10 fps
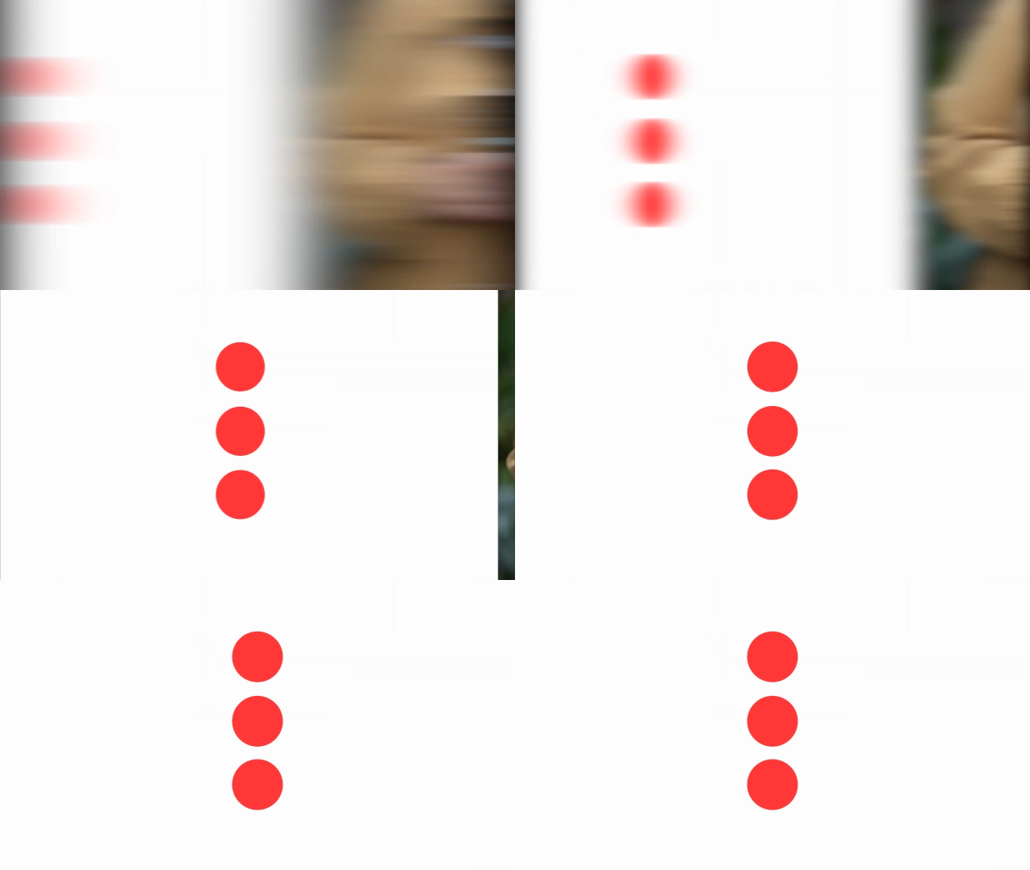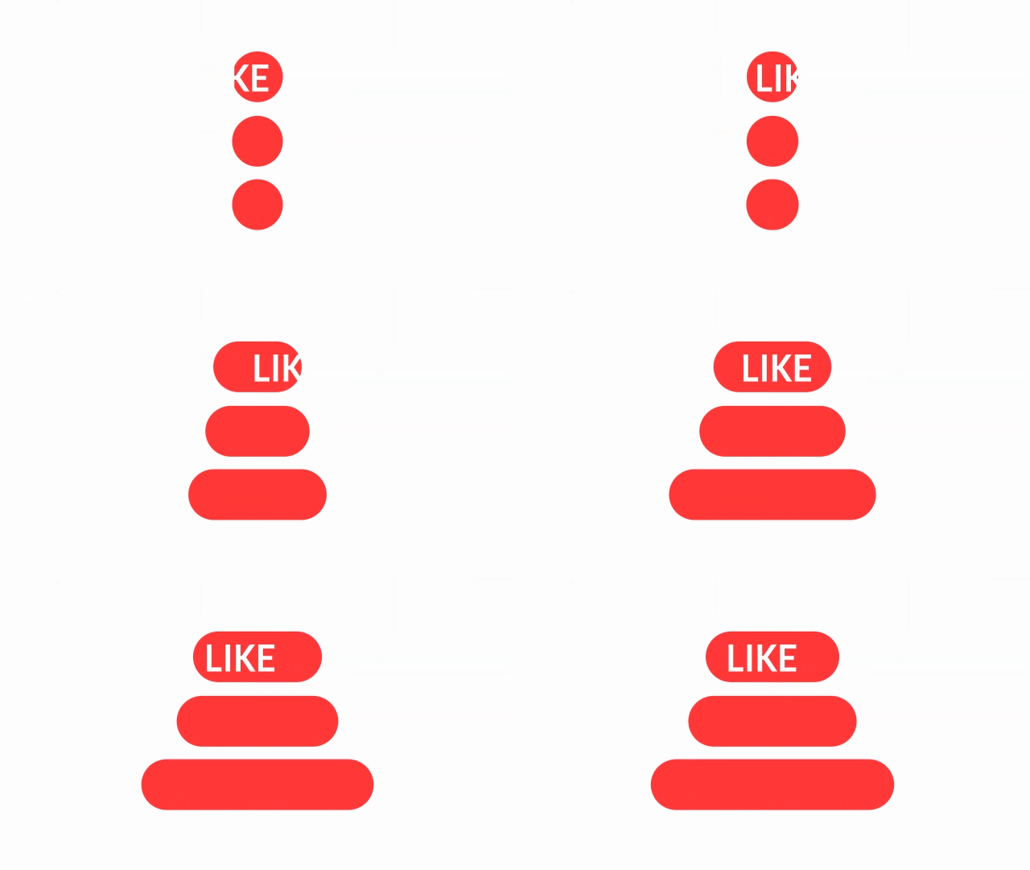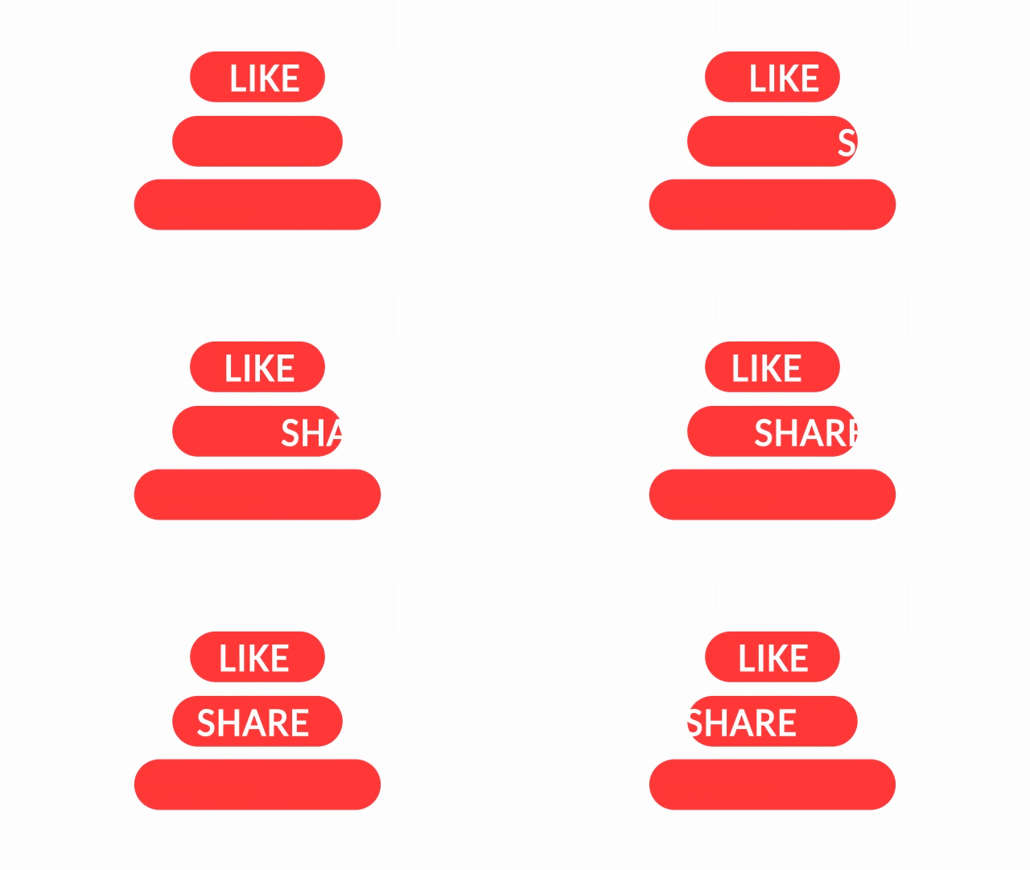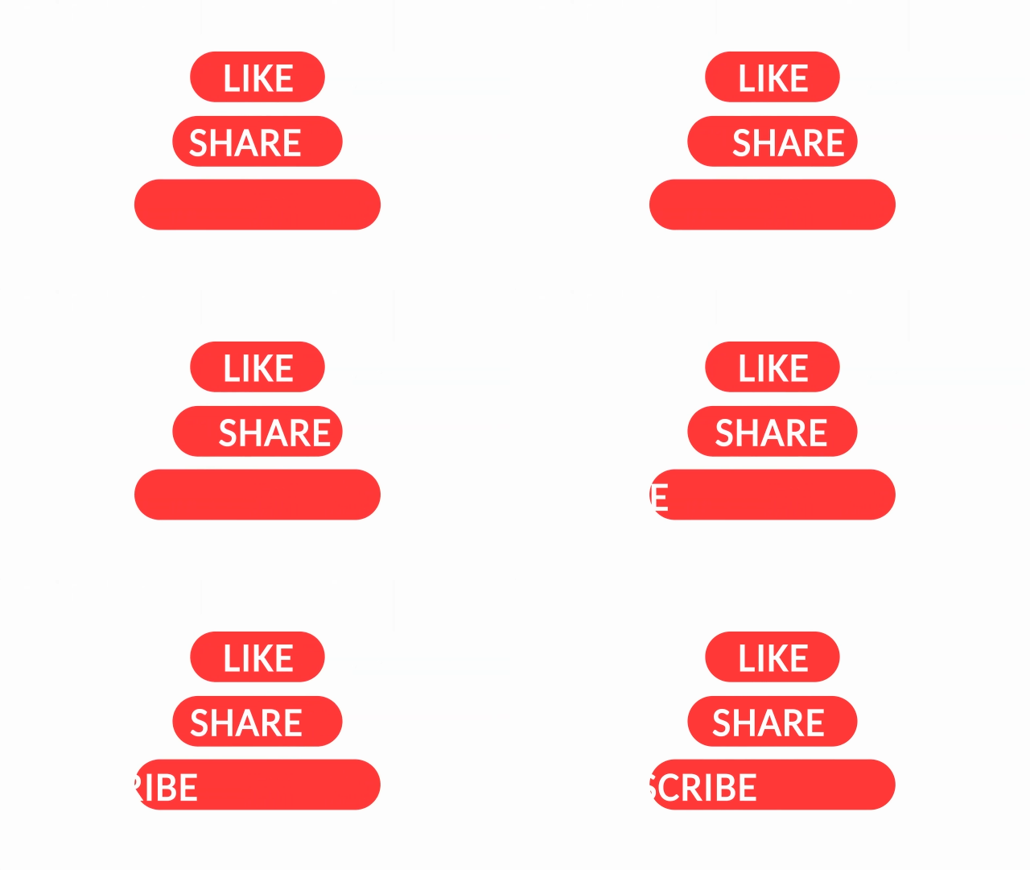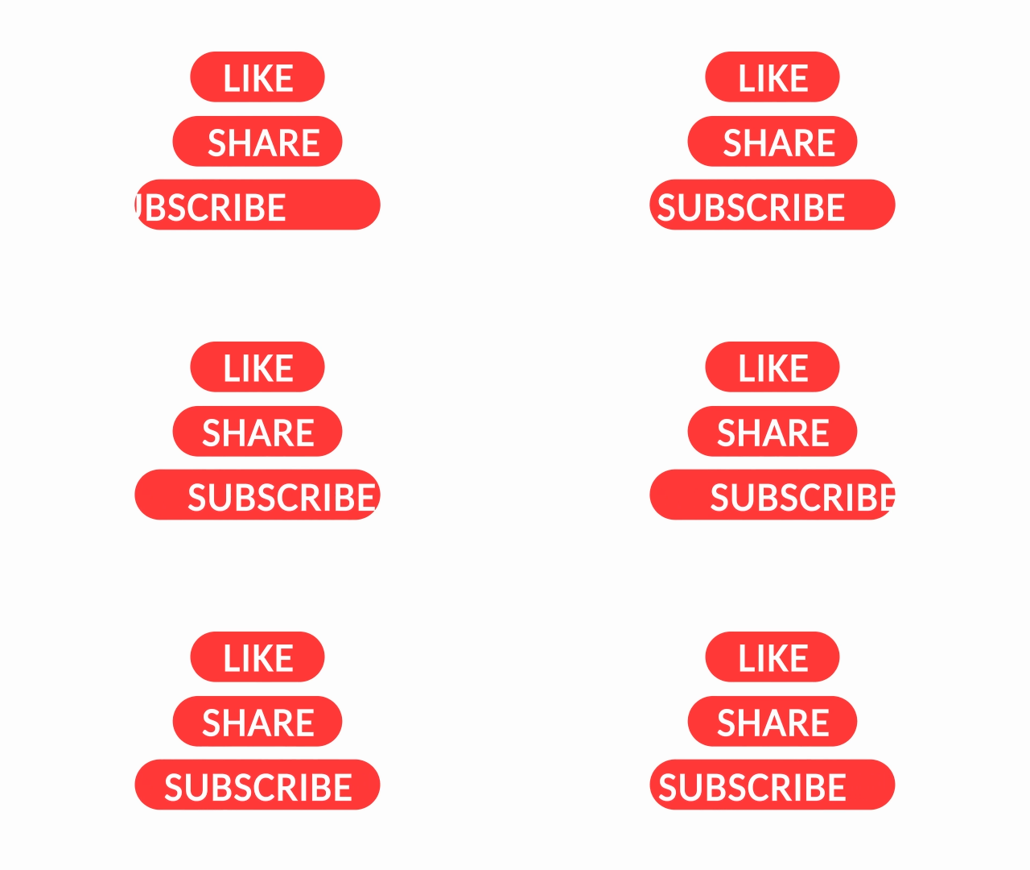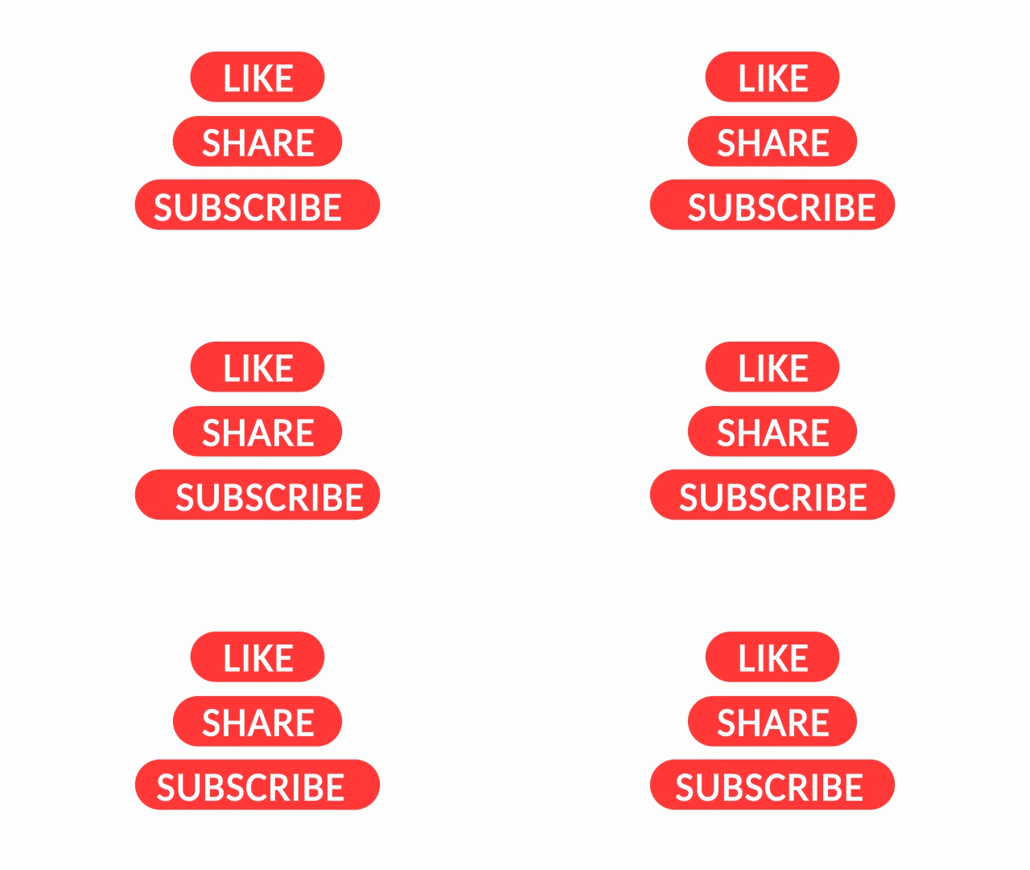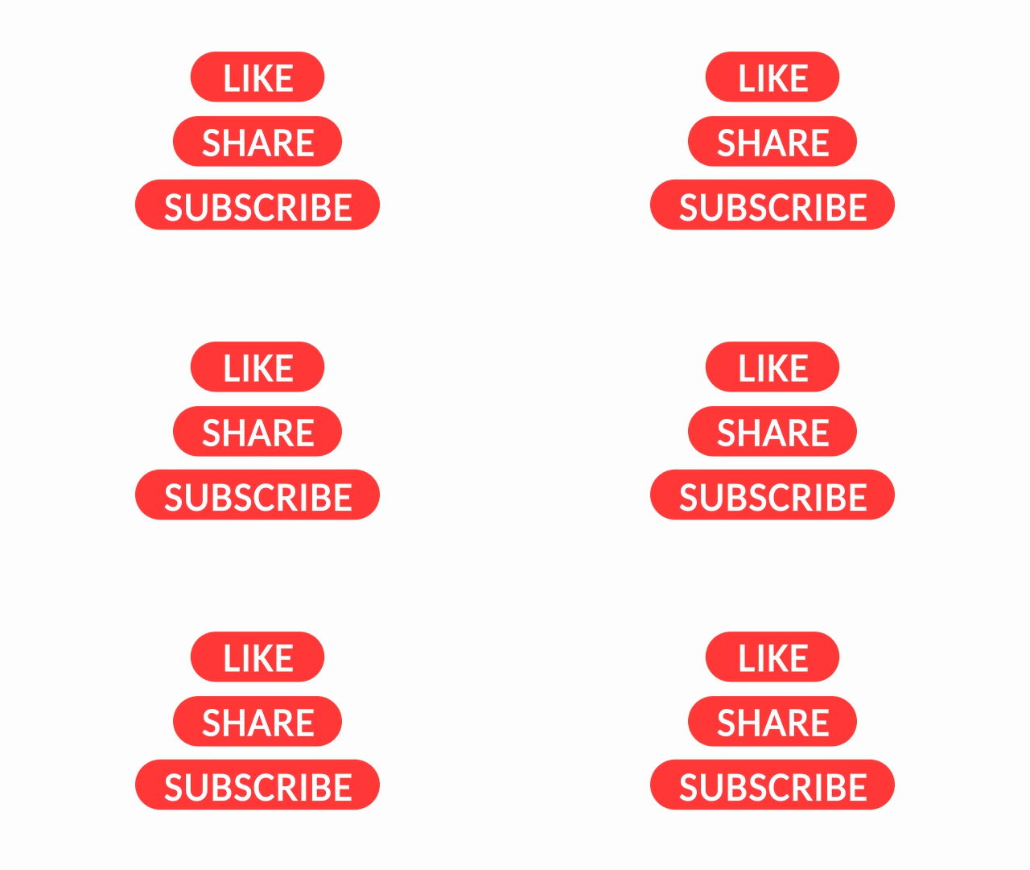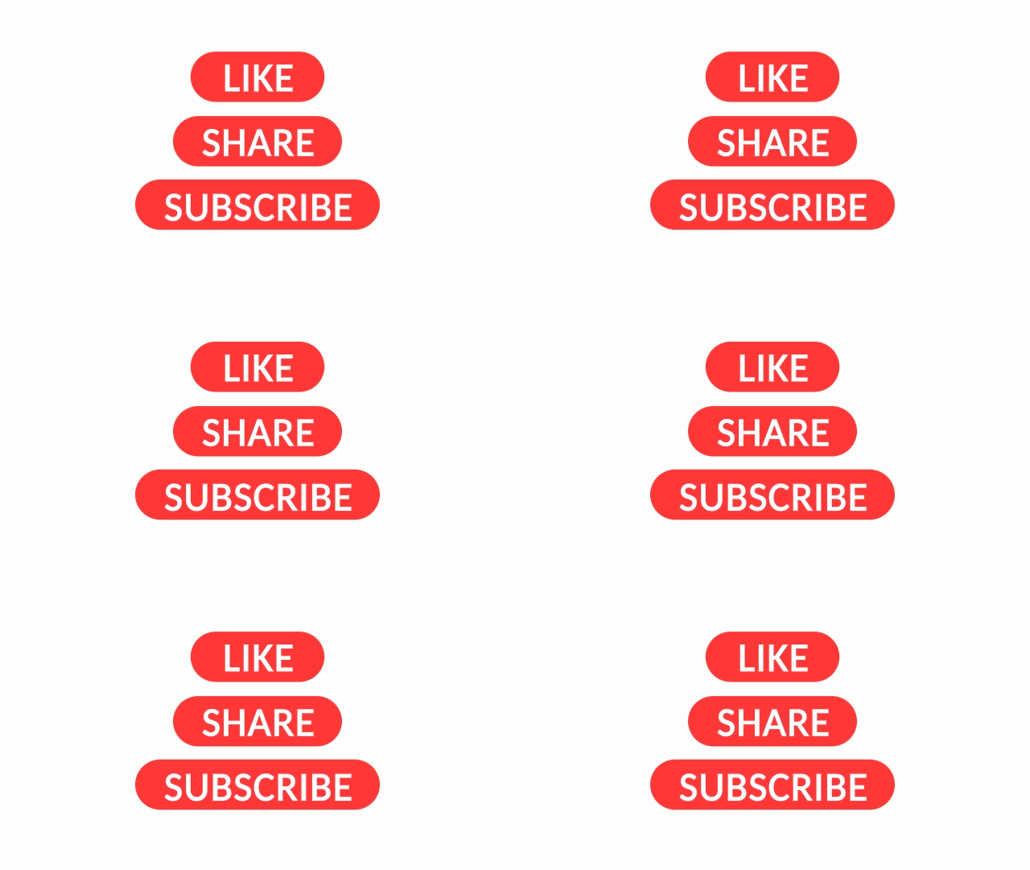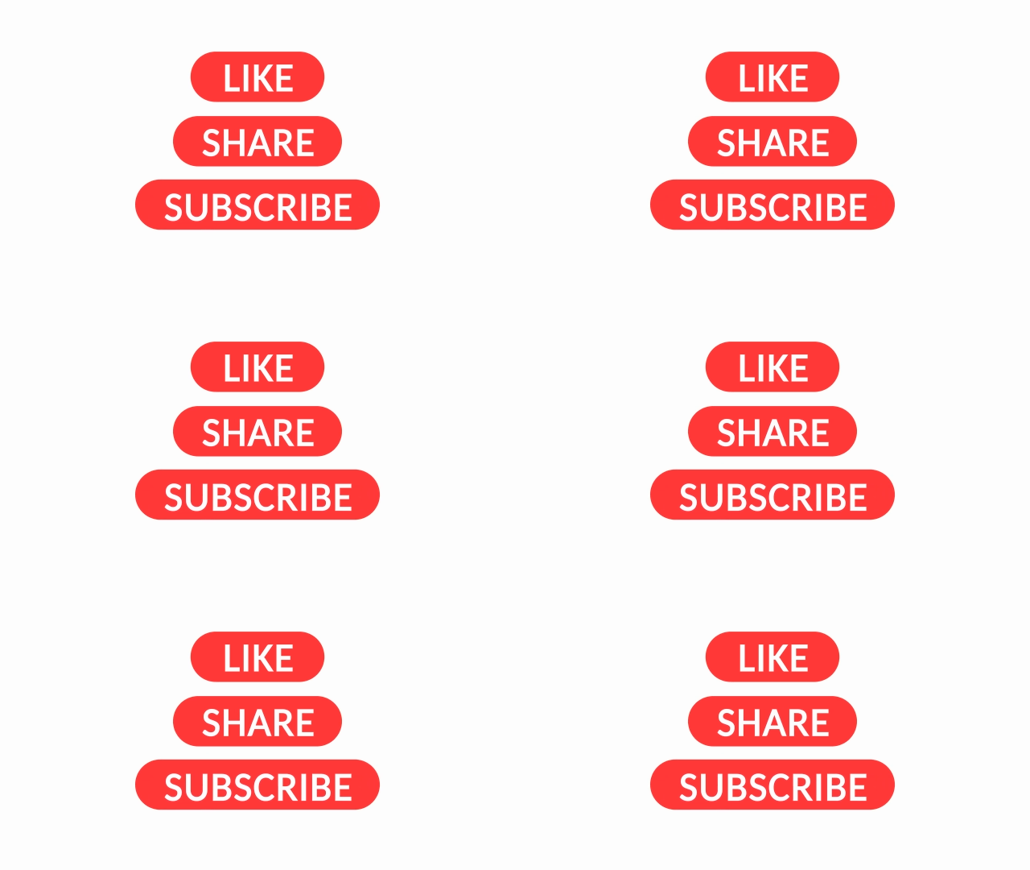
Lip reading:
No face is visible, so there are no lips to read.